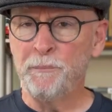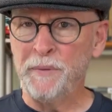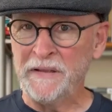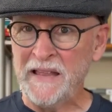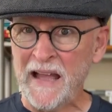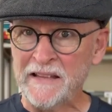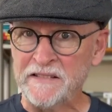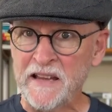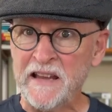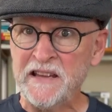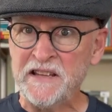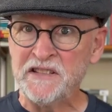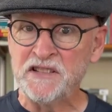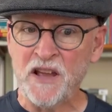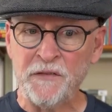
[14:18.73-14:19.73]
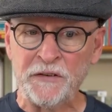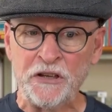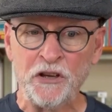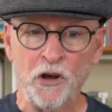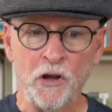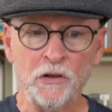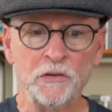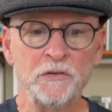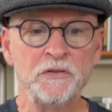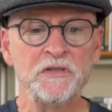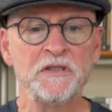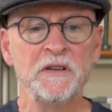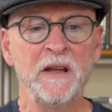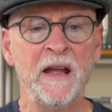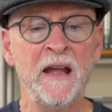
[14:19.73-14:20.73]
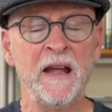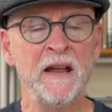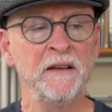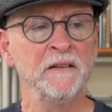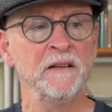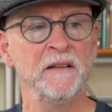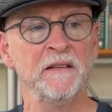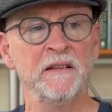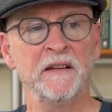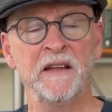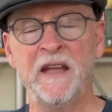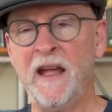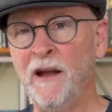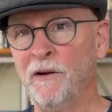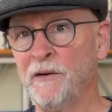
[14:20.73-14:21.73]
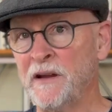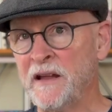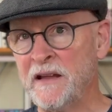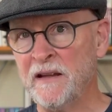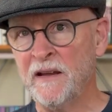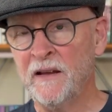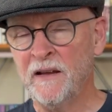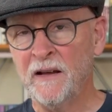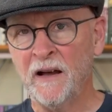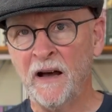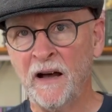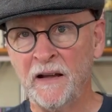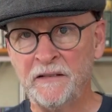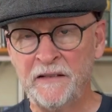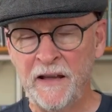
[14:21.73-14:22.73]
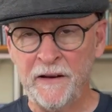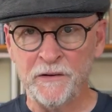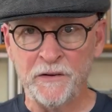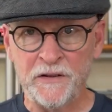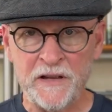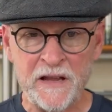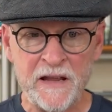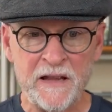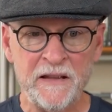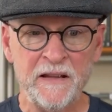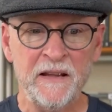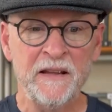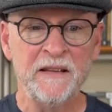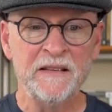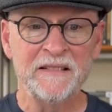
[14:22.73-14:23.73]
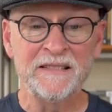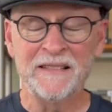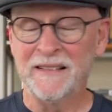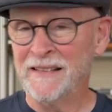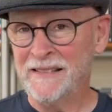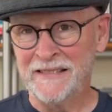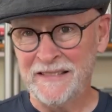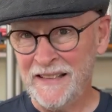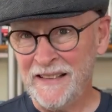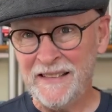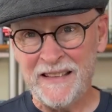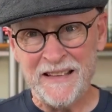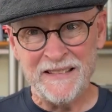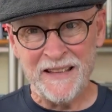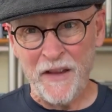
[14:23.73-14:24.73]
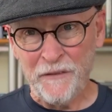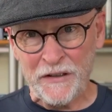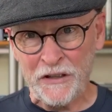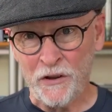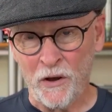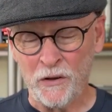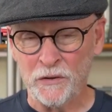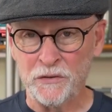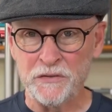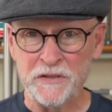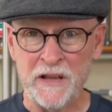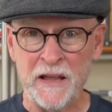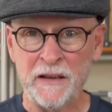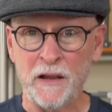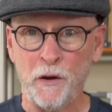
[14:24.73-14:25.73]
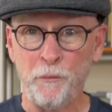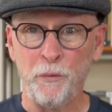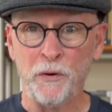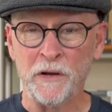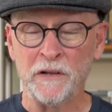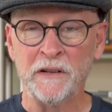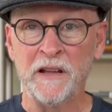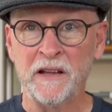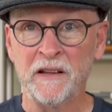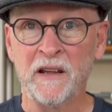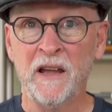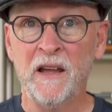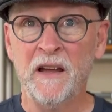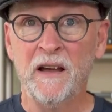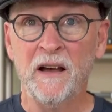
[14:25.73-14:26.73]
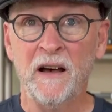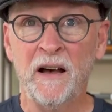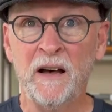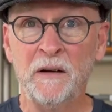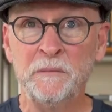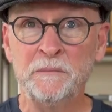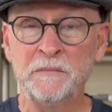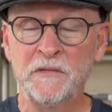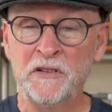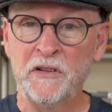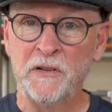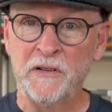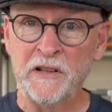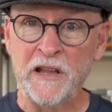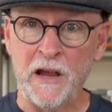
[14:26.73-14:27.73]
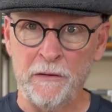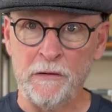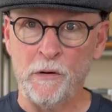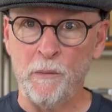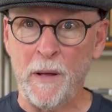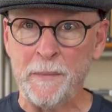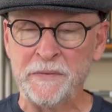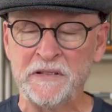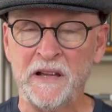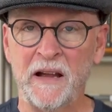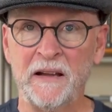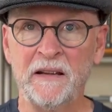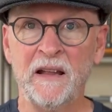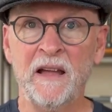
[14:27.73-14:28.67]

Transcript: that's $87, and the Kerry Tenor D is $67, and I'll put a link to the Kerry website